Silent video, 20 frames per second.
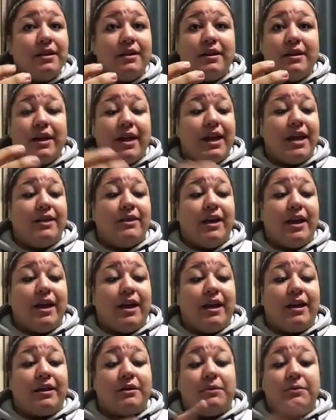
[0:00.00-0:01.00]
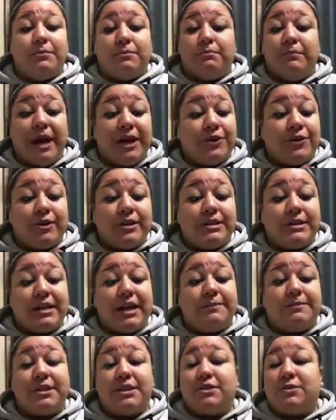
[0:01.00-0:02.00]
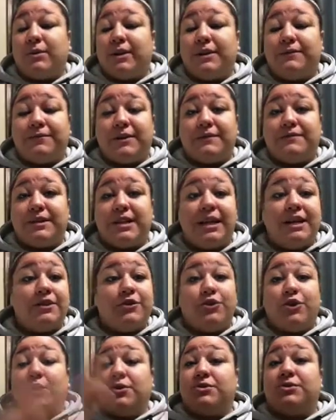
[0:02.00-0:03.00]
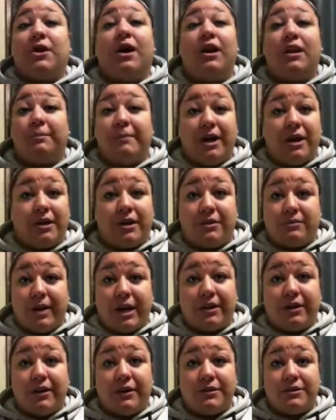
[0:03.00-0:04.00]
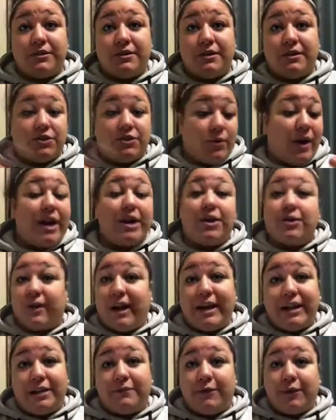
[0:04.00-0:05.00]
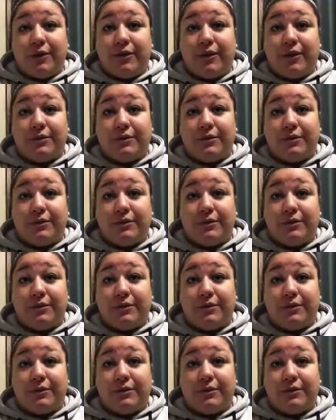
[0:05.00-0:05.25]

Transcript: Yeah. And, like, my third attempts at 2015, those are all American records. So I grinded for those.